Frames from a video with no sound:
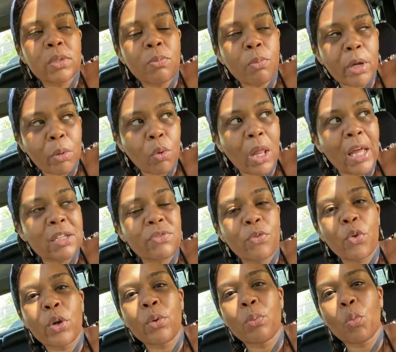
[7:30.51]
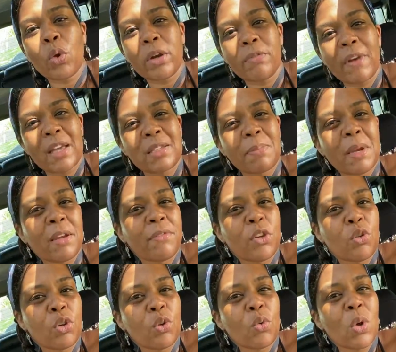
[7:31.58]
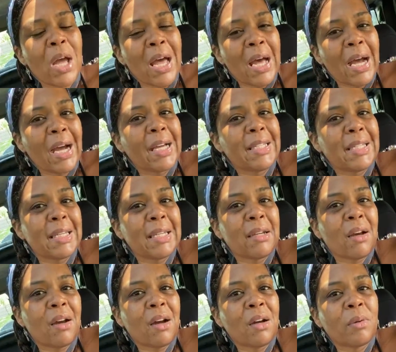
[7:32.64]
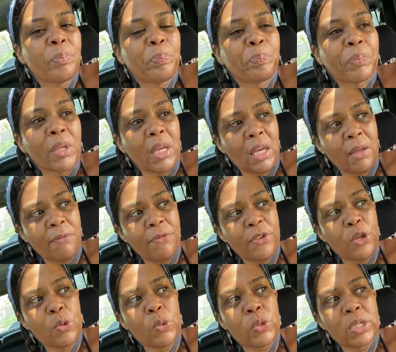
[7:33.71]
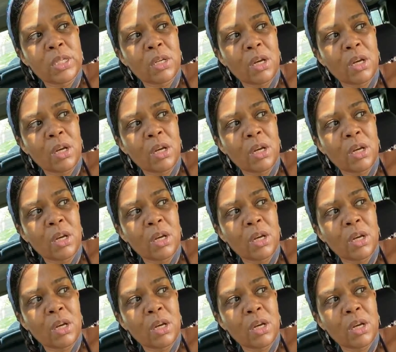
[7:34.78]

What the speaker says: My last water fast, many of you knew, I did infused.